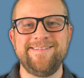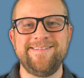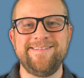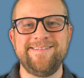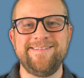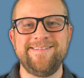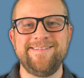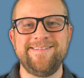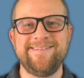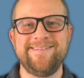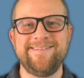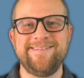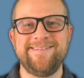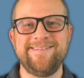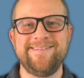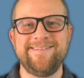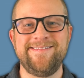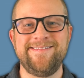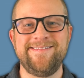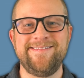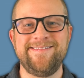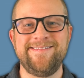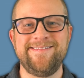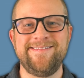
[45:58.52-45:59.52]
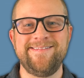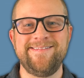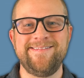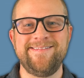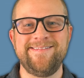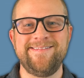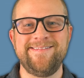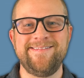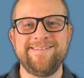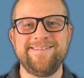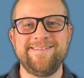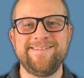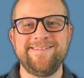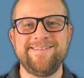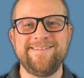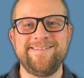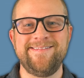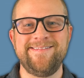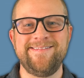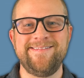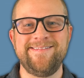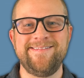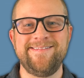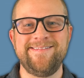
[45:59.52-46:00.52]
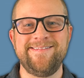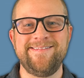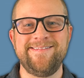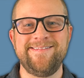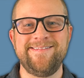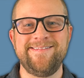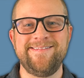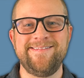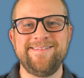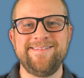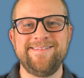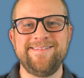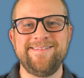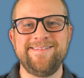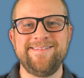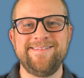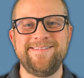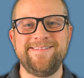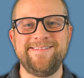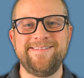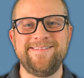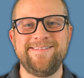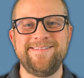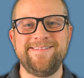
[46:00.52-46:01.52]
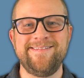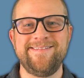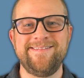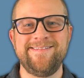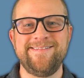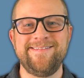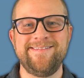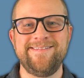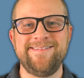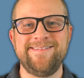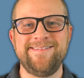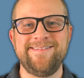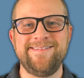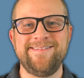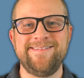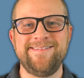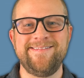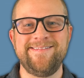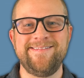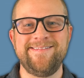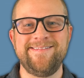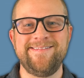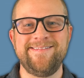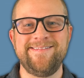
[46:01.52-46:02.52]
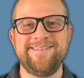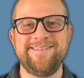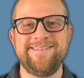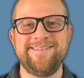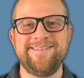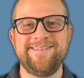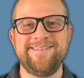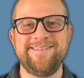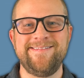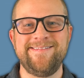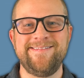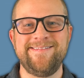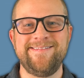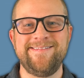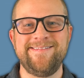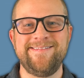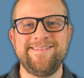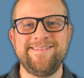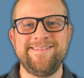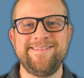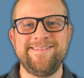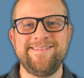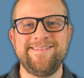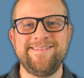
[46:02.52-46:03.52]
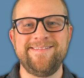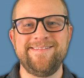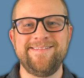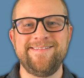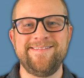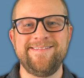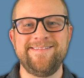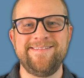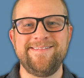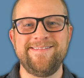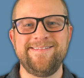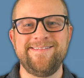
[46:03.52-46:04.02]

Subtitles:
The face doesn't move, so there is nothing to read.